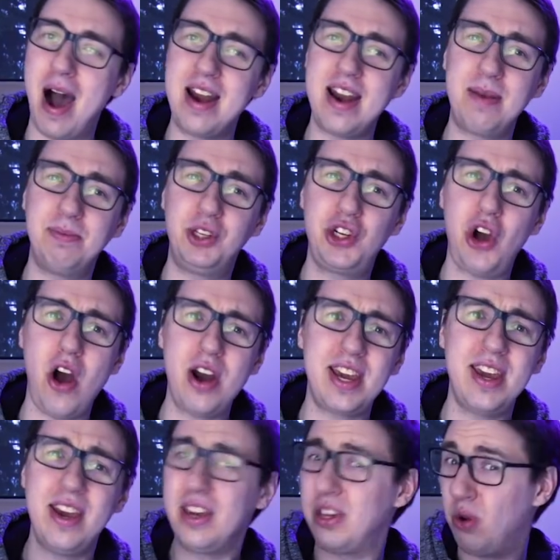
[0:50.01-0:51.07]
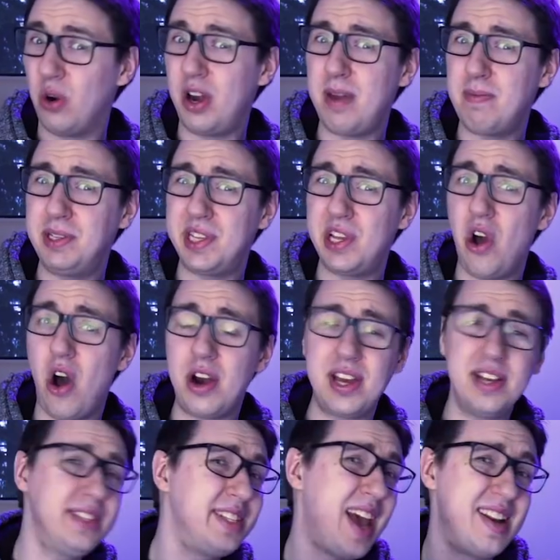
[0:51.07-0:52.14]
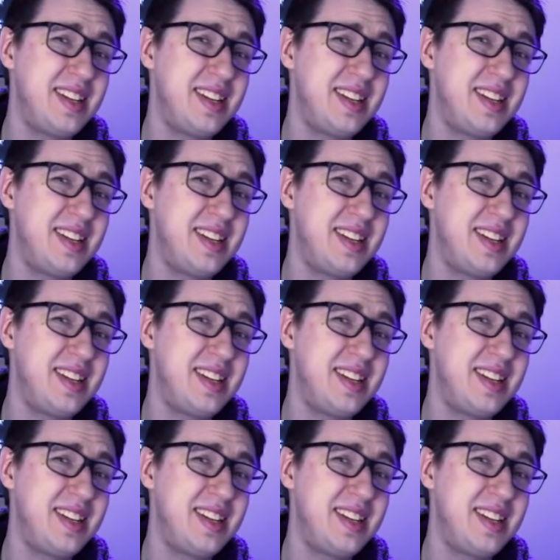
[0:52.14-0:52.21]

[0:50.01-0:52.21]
My name's Jony, your name is the audience,